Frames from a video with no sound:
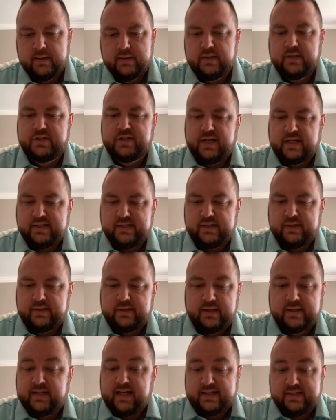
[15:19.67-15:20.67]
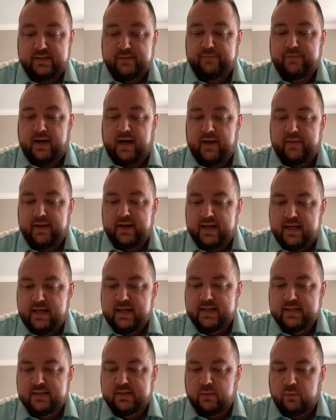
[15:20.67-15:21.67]
to just to testify that
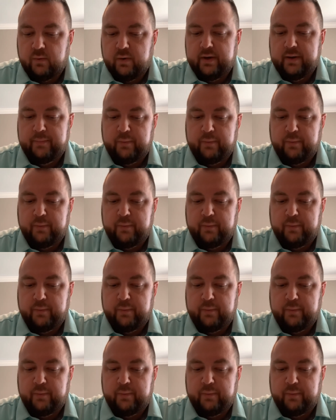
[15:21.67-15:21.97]
he is the one